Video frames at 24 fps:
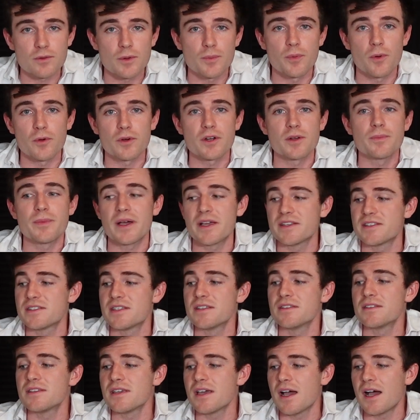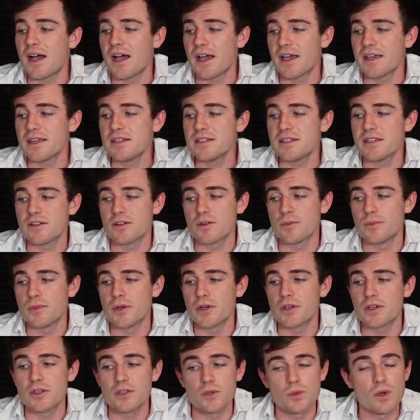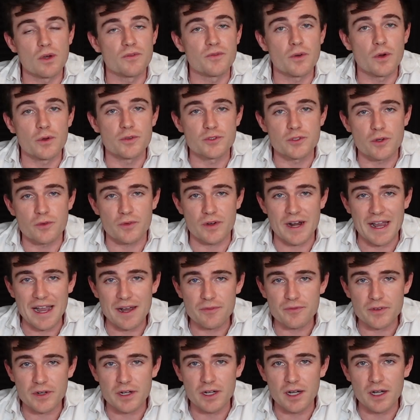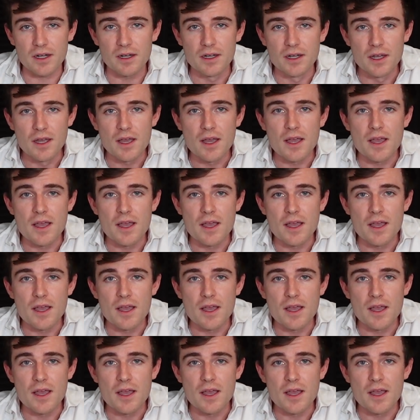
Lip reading: reported by Cynthia Hind in her book UFOs Over Africa,